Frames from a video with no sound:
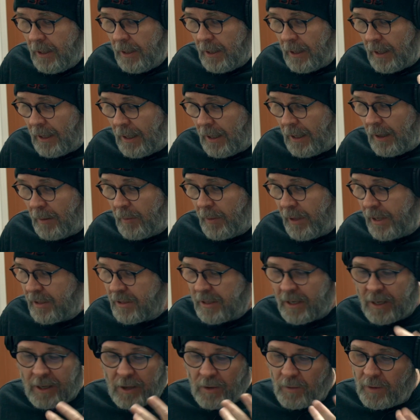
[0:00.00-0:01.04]
because I
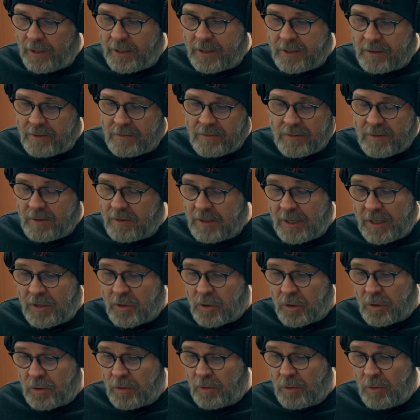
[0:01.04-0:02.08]
had a great
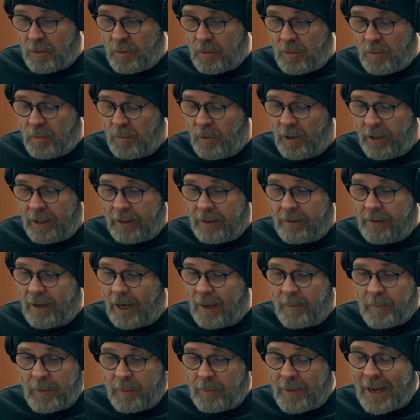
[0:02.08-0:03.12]
teacher who really
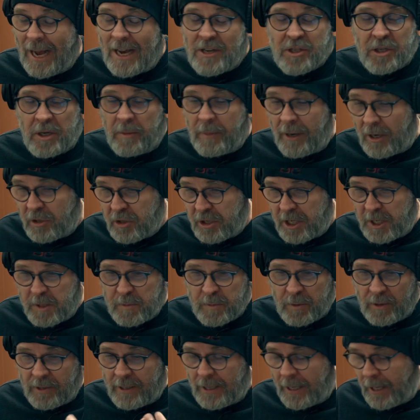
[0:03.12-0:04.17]
got me passionate about
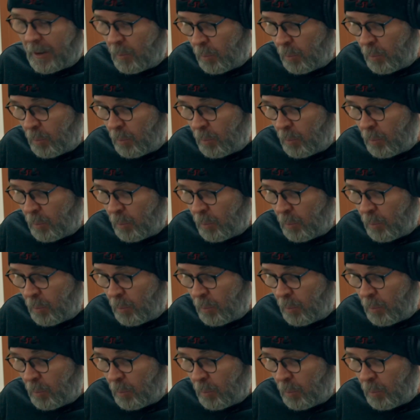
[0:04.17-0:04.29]
Shakespeare, Diane